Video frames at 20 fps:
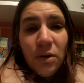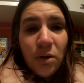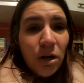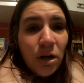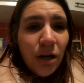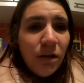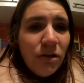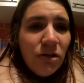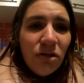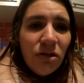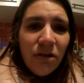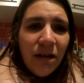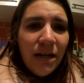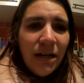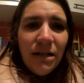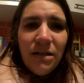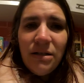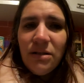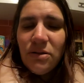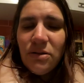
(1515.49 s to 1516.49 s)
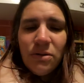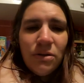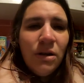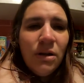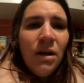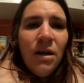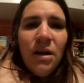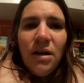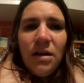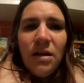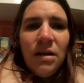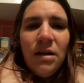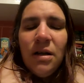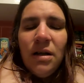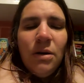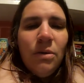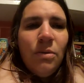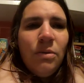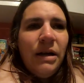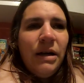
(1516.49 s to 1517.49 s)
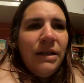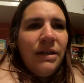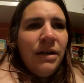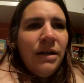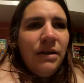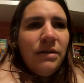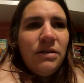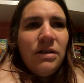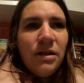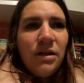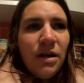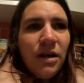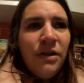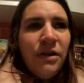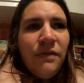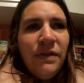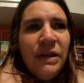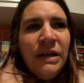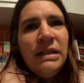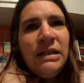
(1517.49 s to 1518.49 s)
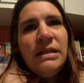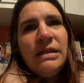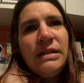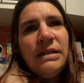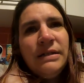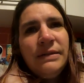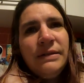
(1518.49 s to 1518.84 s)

or close friend or whatever to COVID,